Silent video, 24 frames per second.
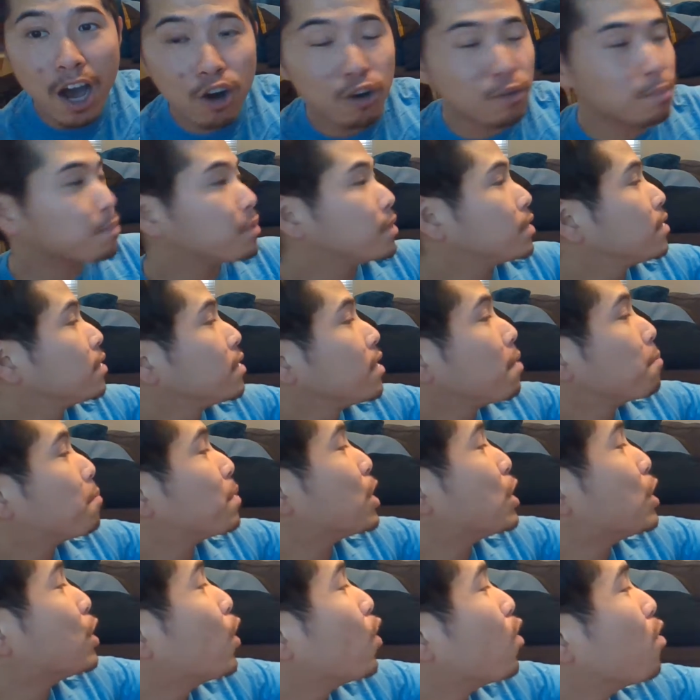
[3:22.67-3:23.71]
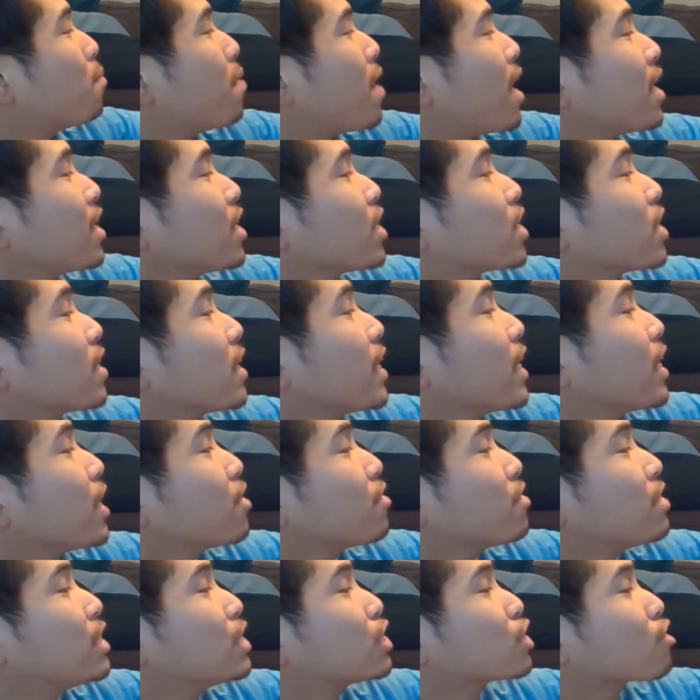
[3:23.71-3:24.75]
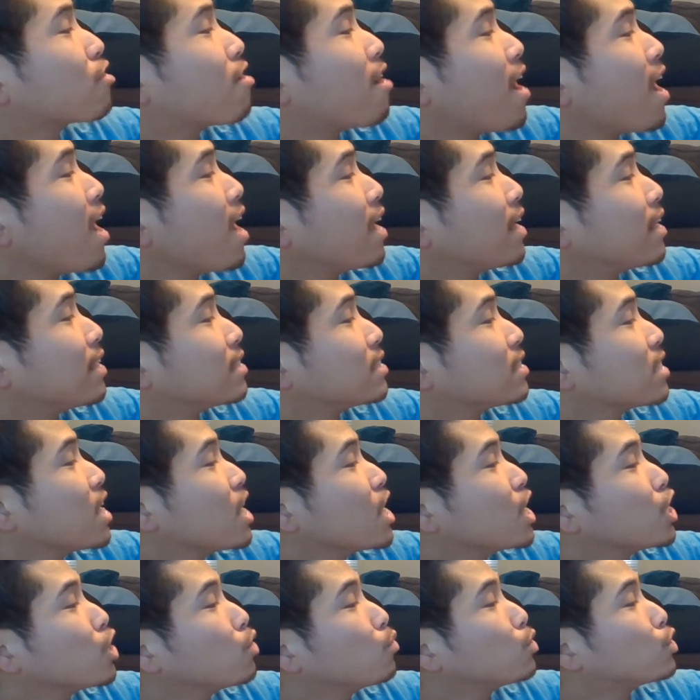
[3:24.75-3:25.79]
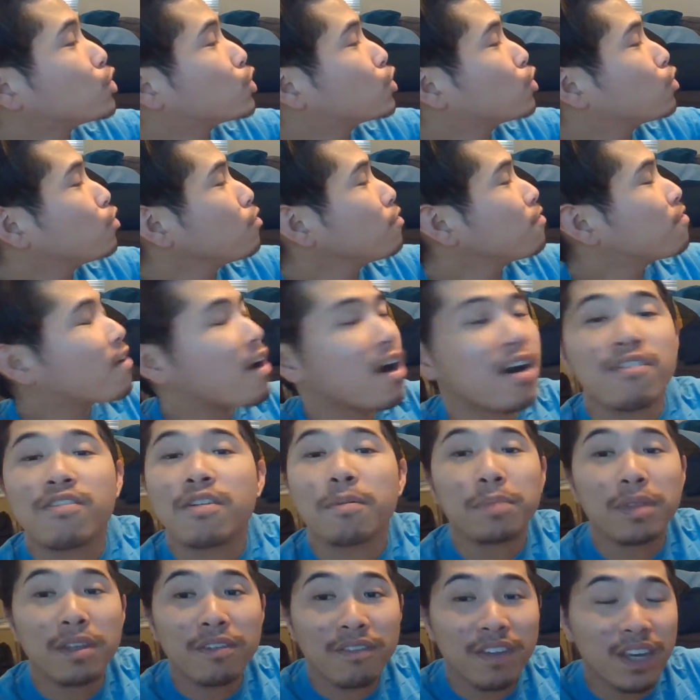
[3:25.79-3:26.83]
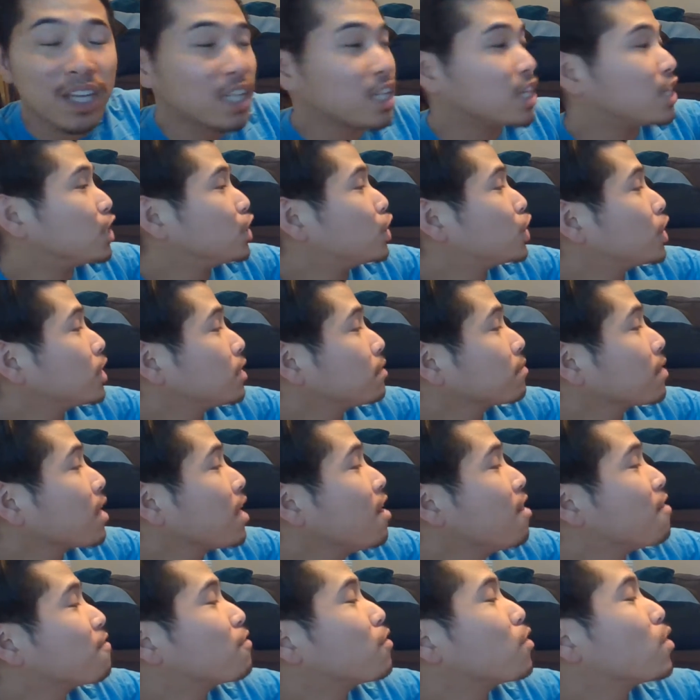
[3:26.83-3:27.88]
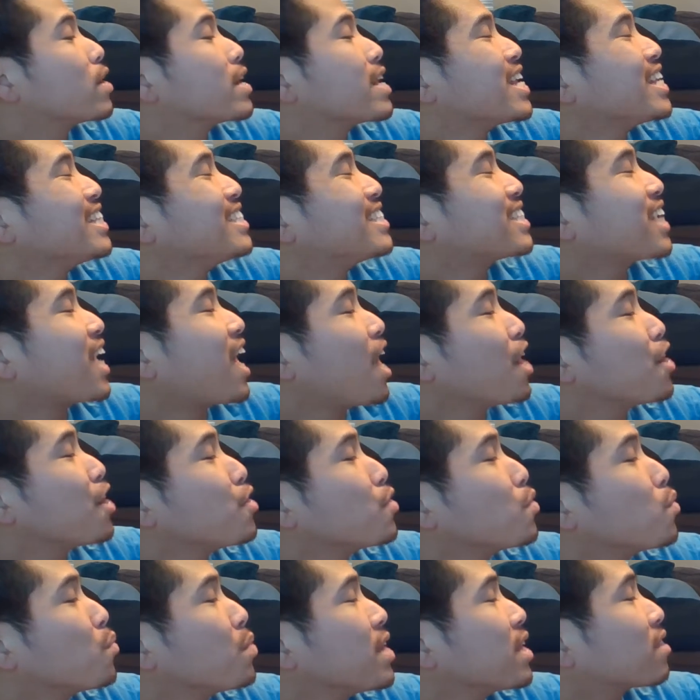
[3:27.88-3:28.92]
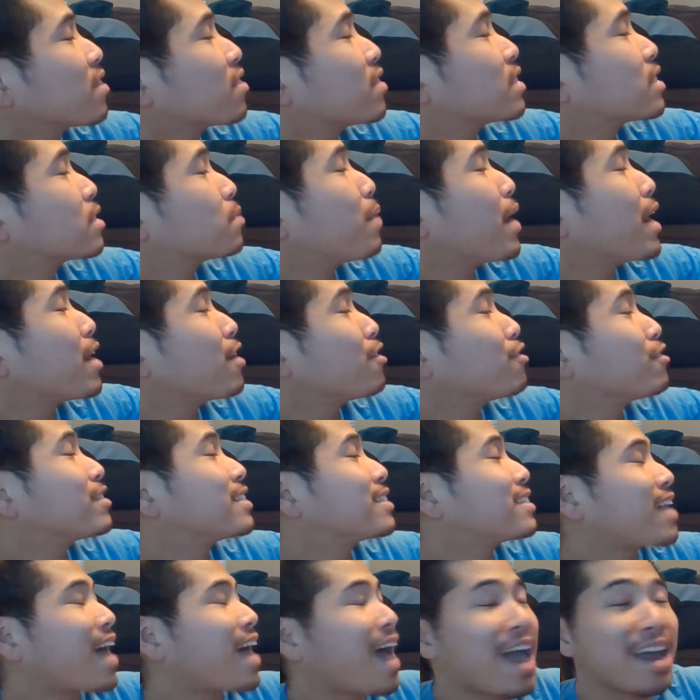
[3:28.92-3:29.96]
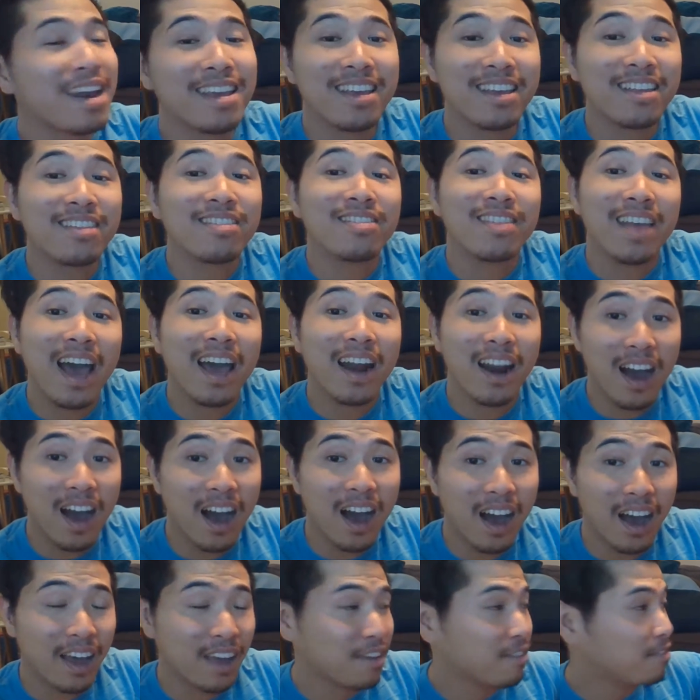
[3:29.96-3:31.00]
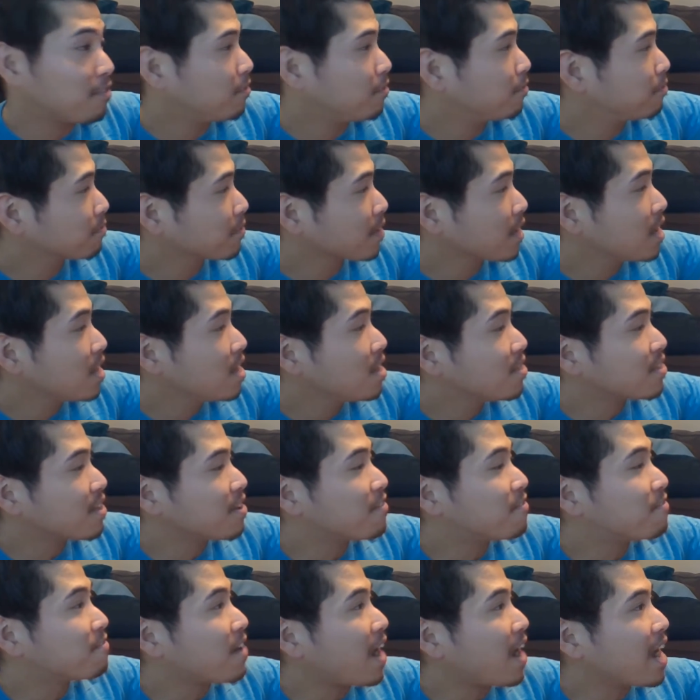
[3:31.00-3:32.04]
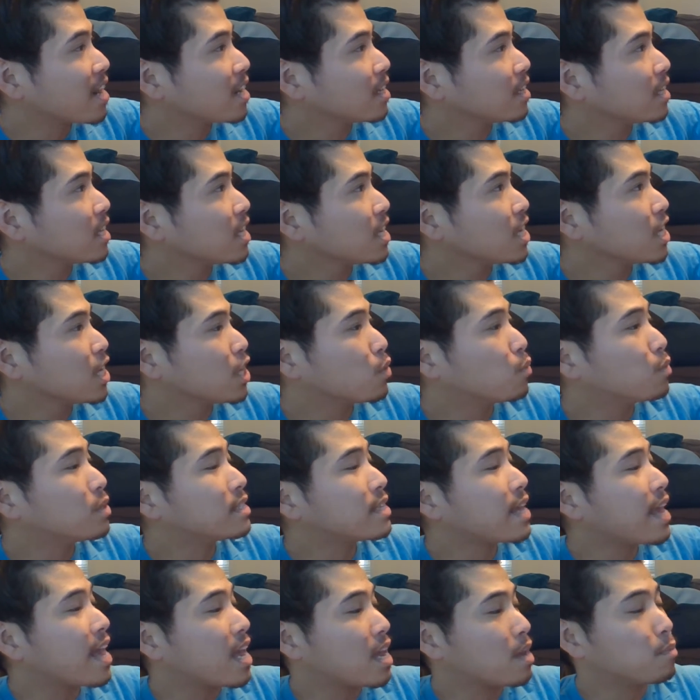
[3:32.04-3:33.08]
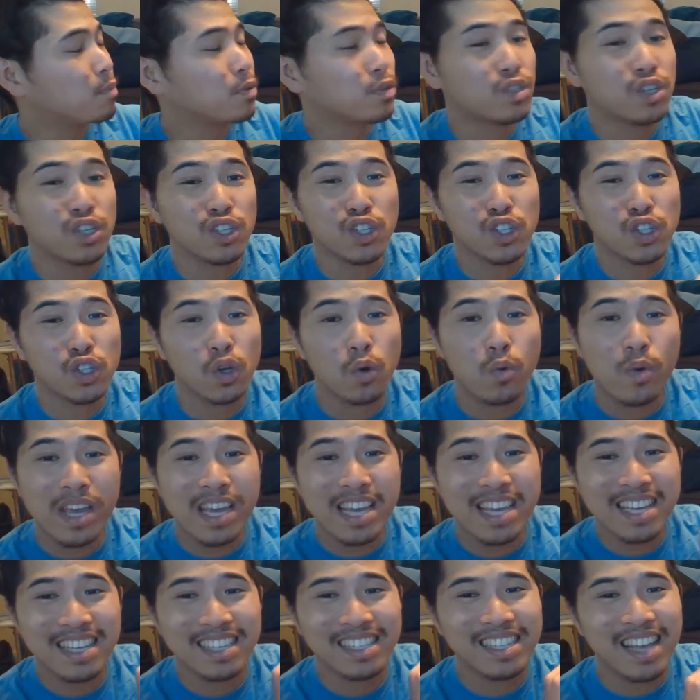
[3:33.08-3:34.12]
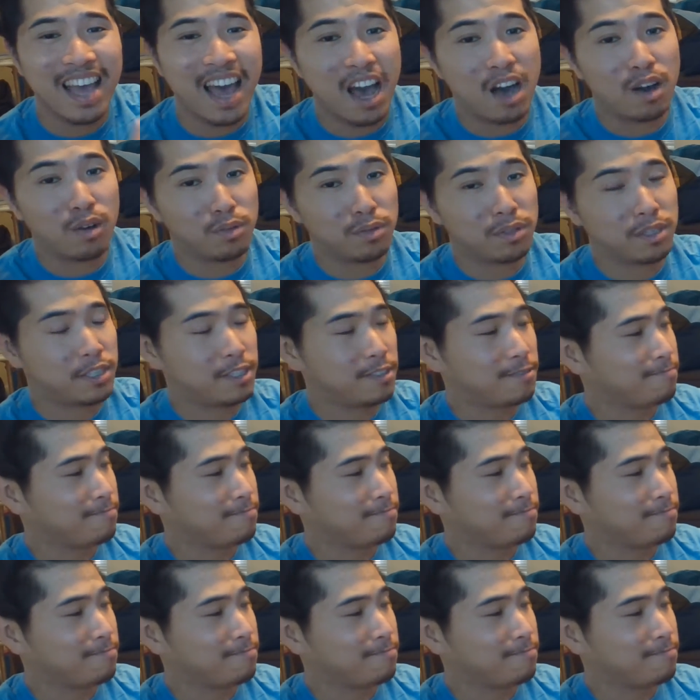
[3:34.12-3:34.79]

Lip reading: Help!" But nobody could hear his cries. He was too far from the village. For an entire week, the spider sat in that hive. Then finally, he was able to squeeze out.